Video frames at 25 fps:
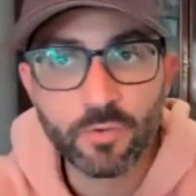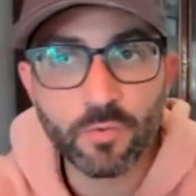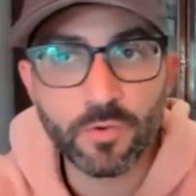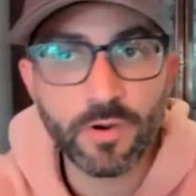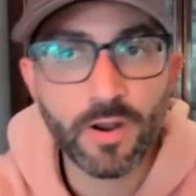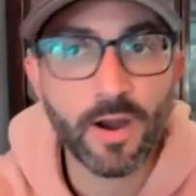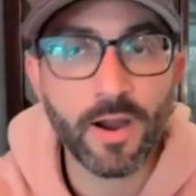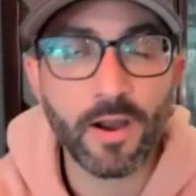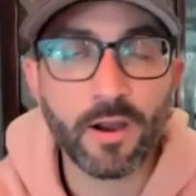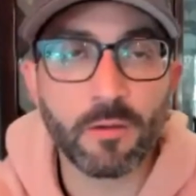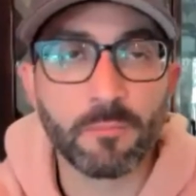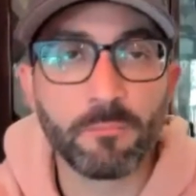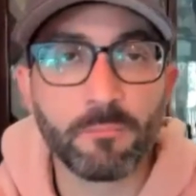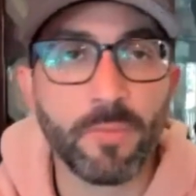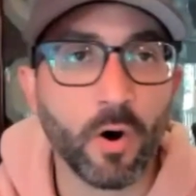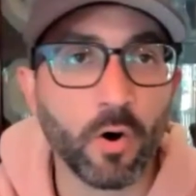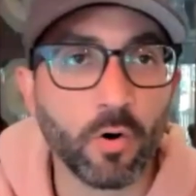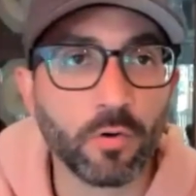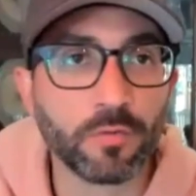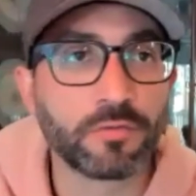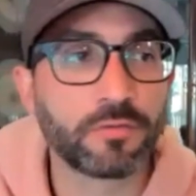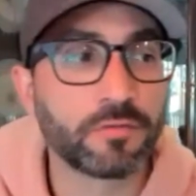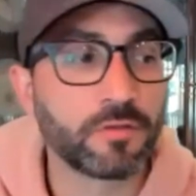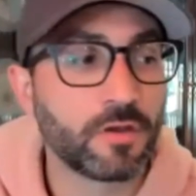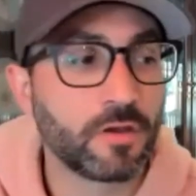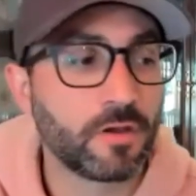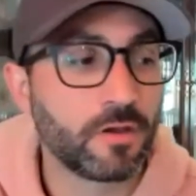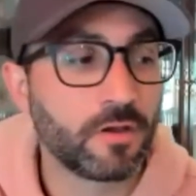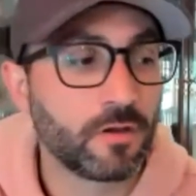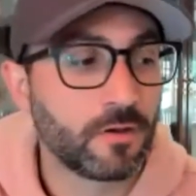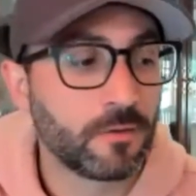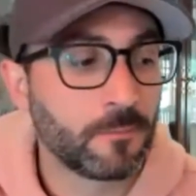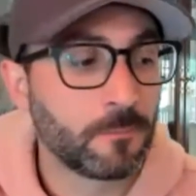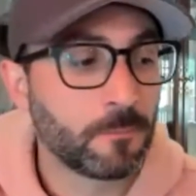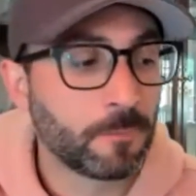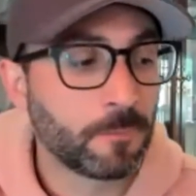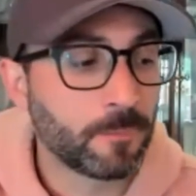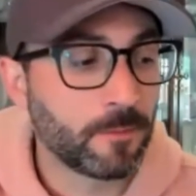and I are both
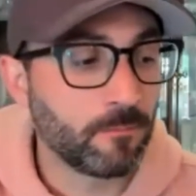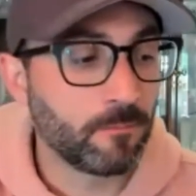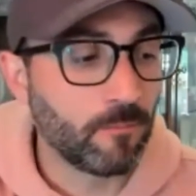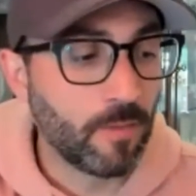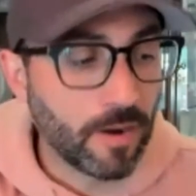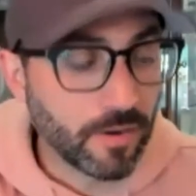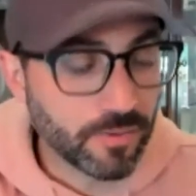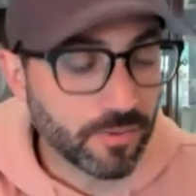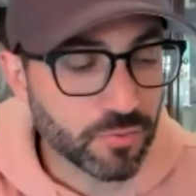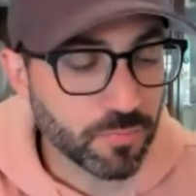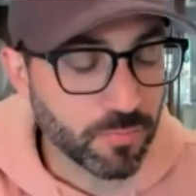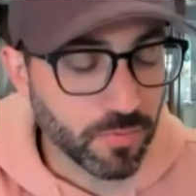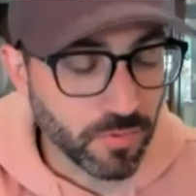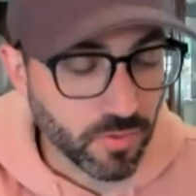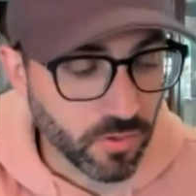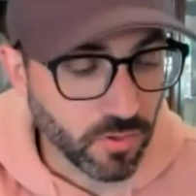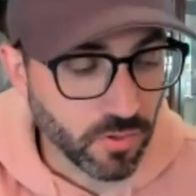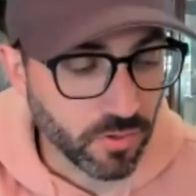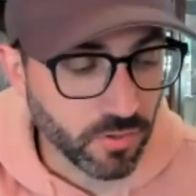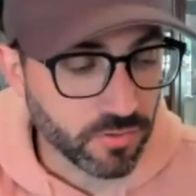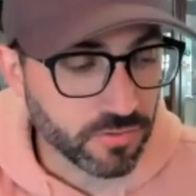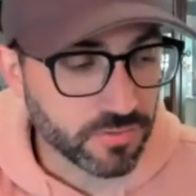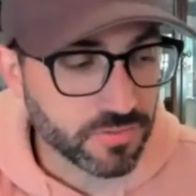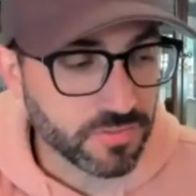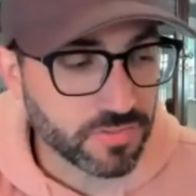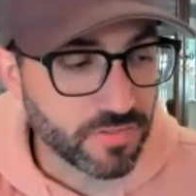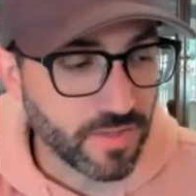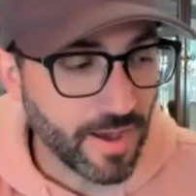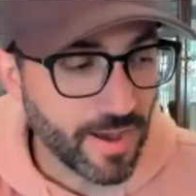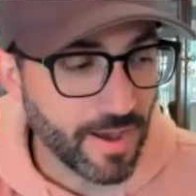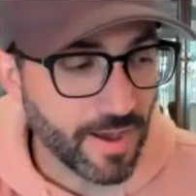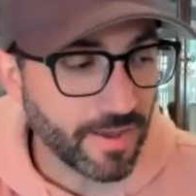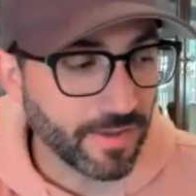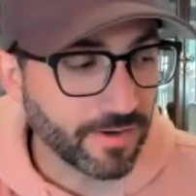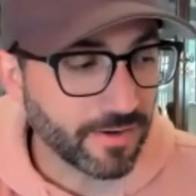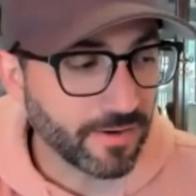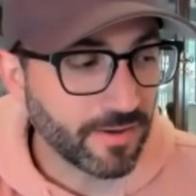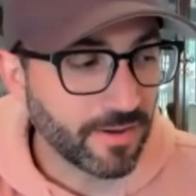entrepreneurs
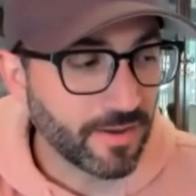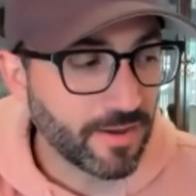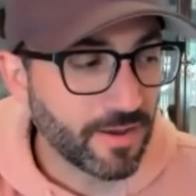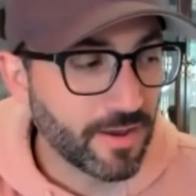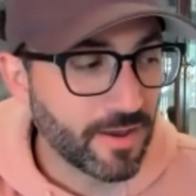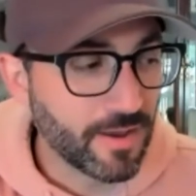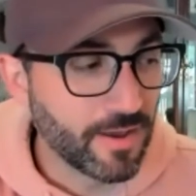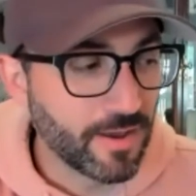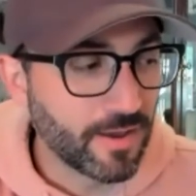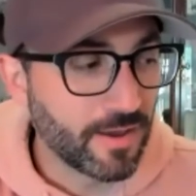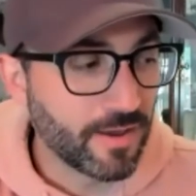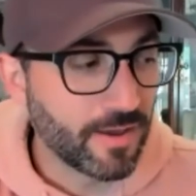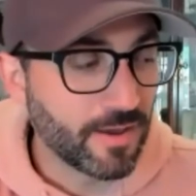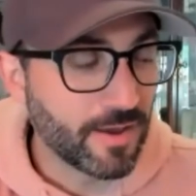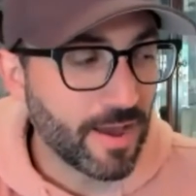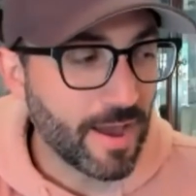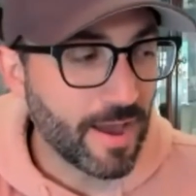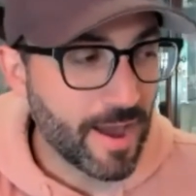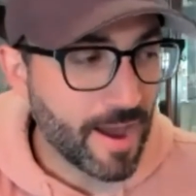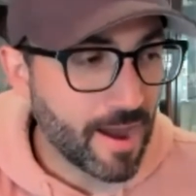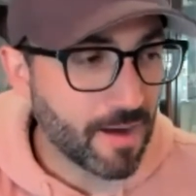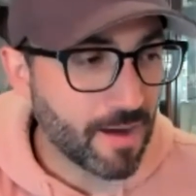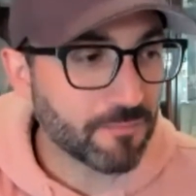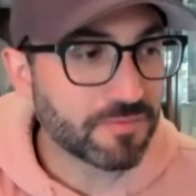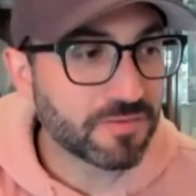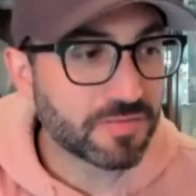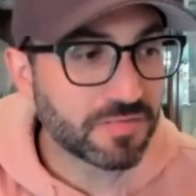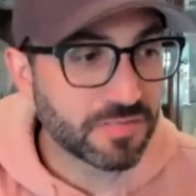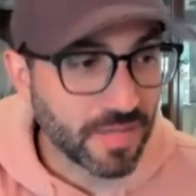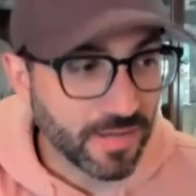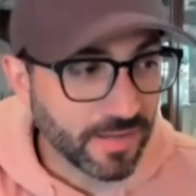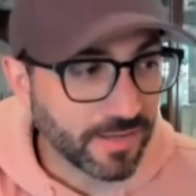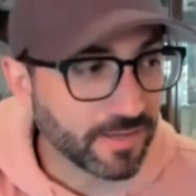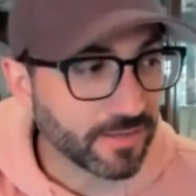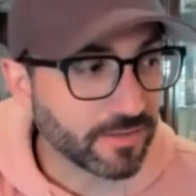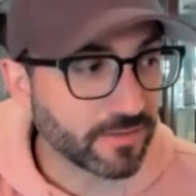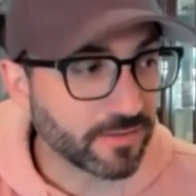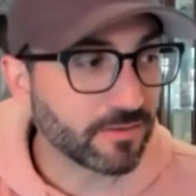that have
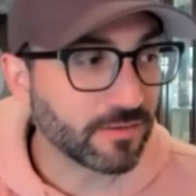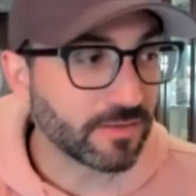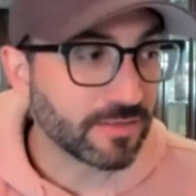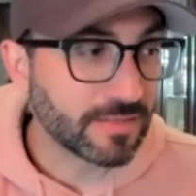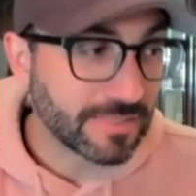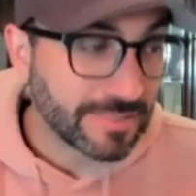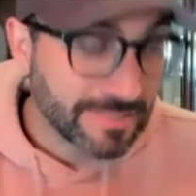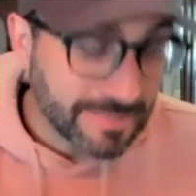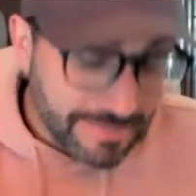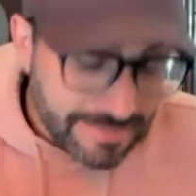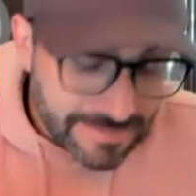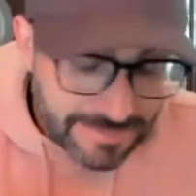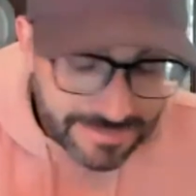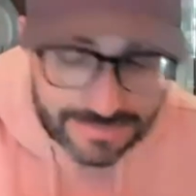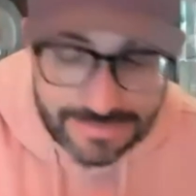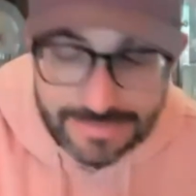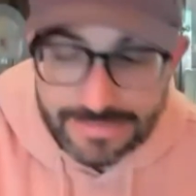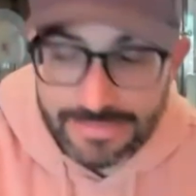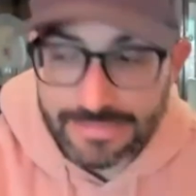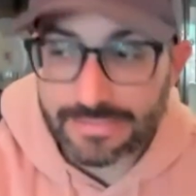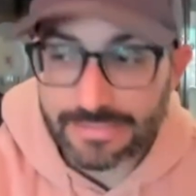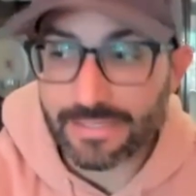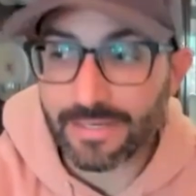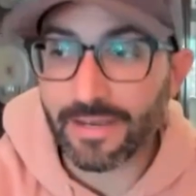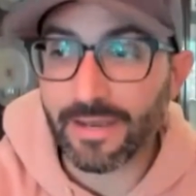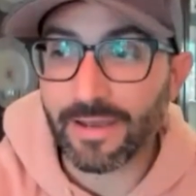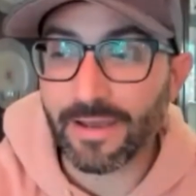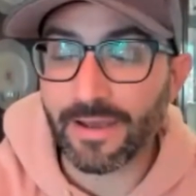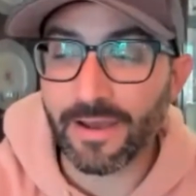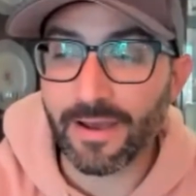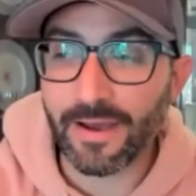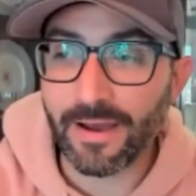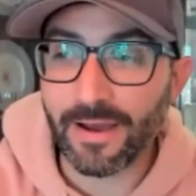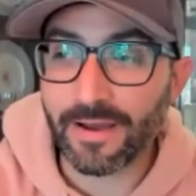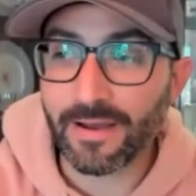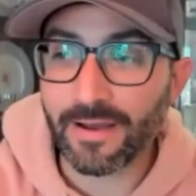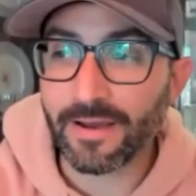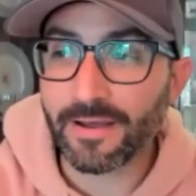said,
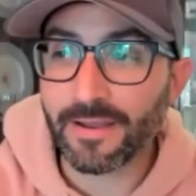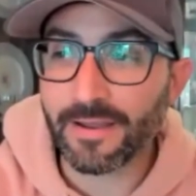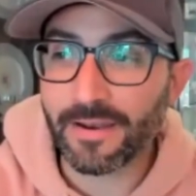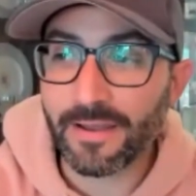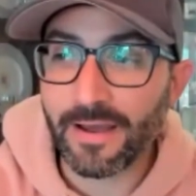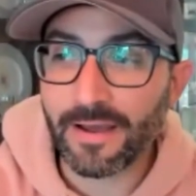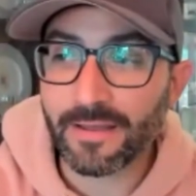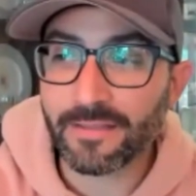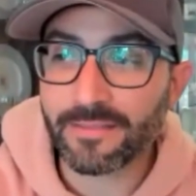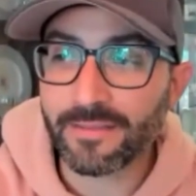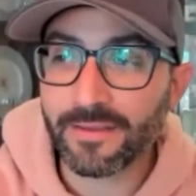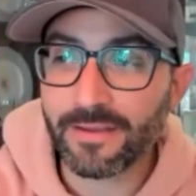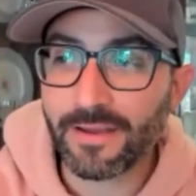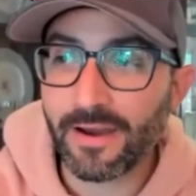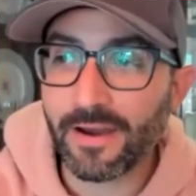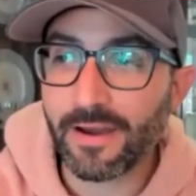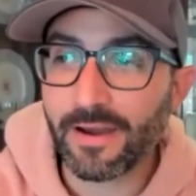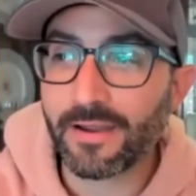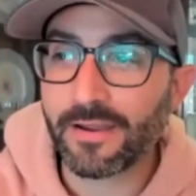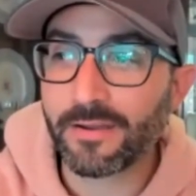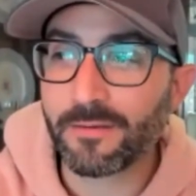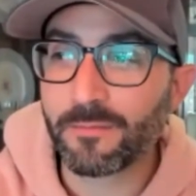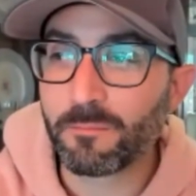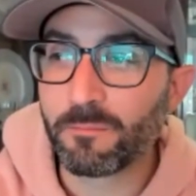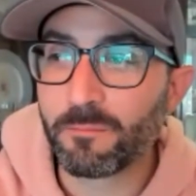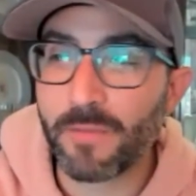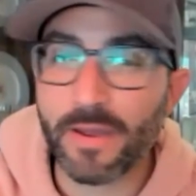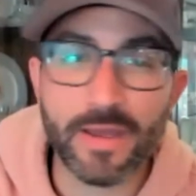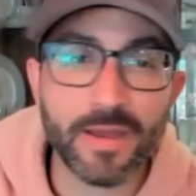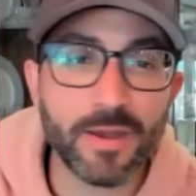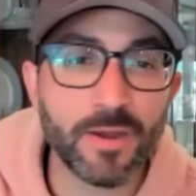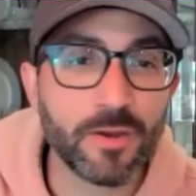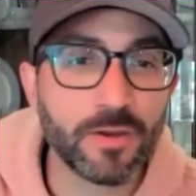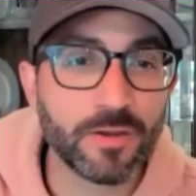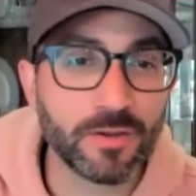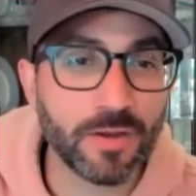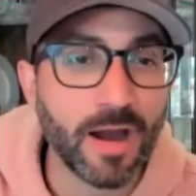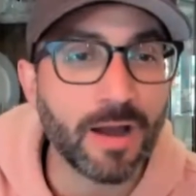yeah, I think I
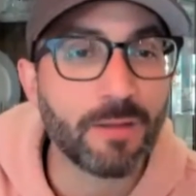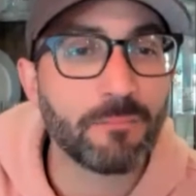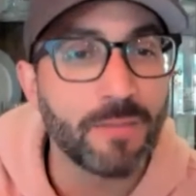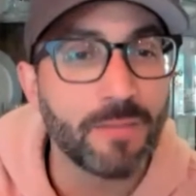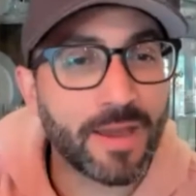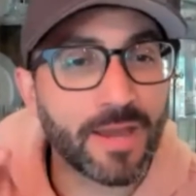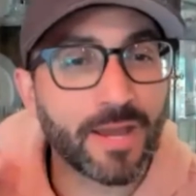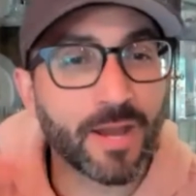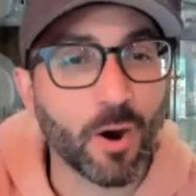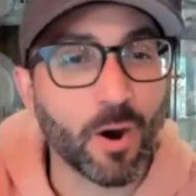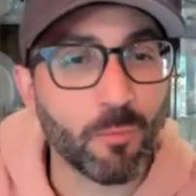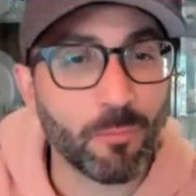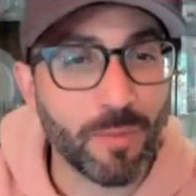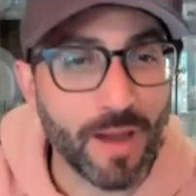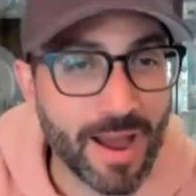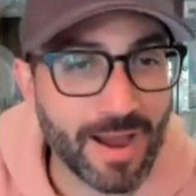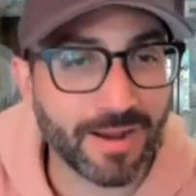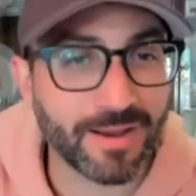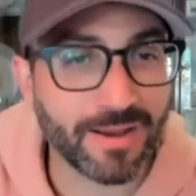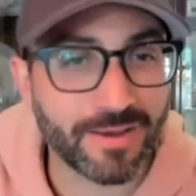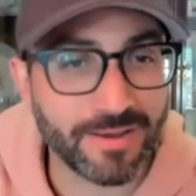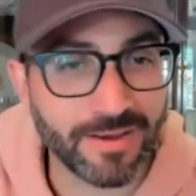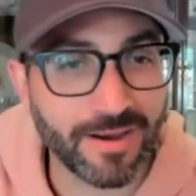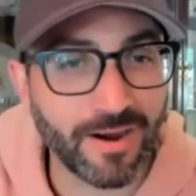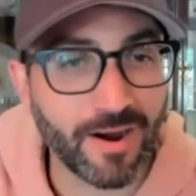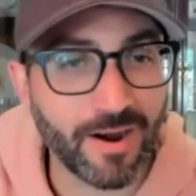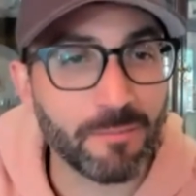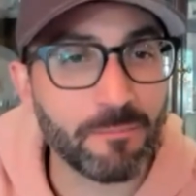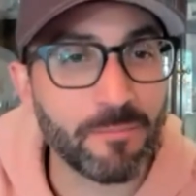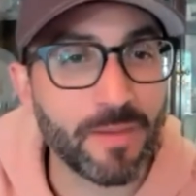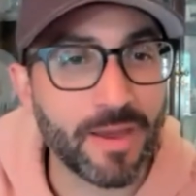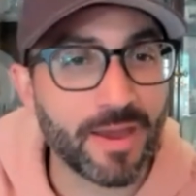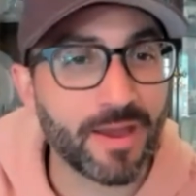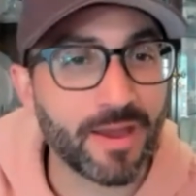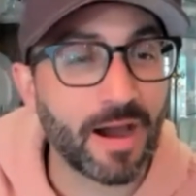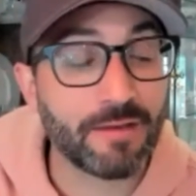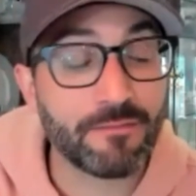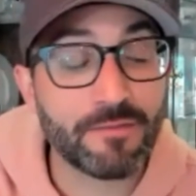may go back. I've
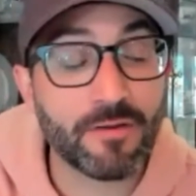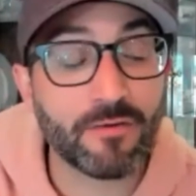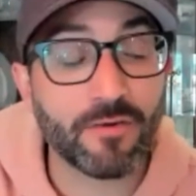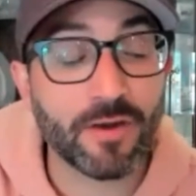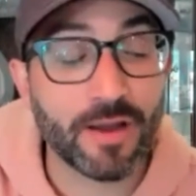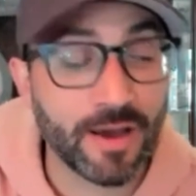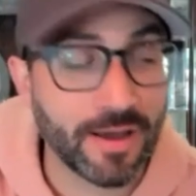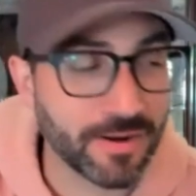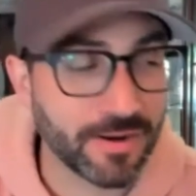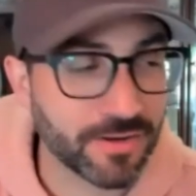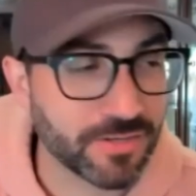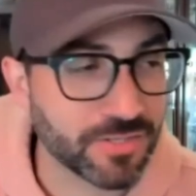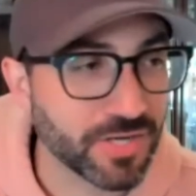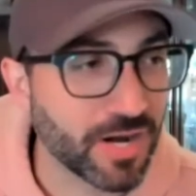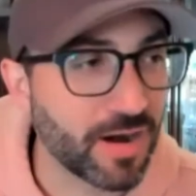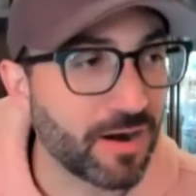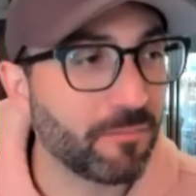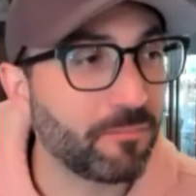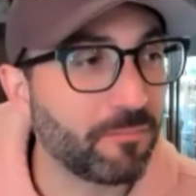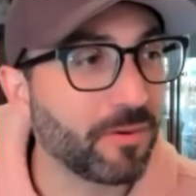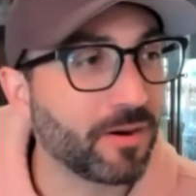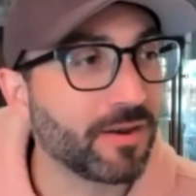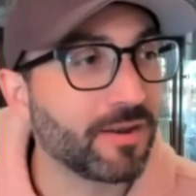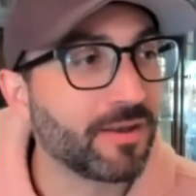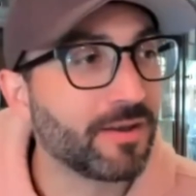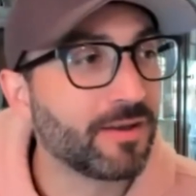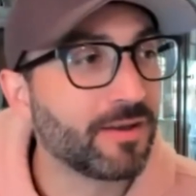never had a job, but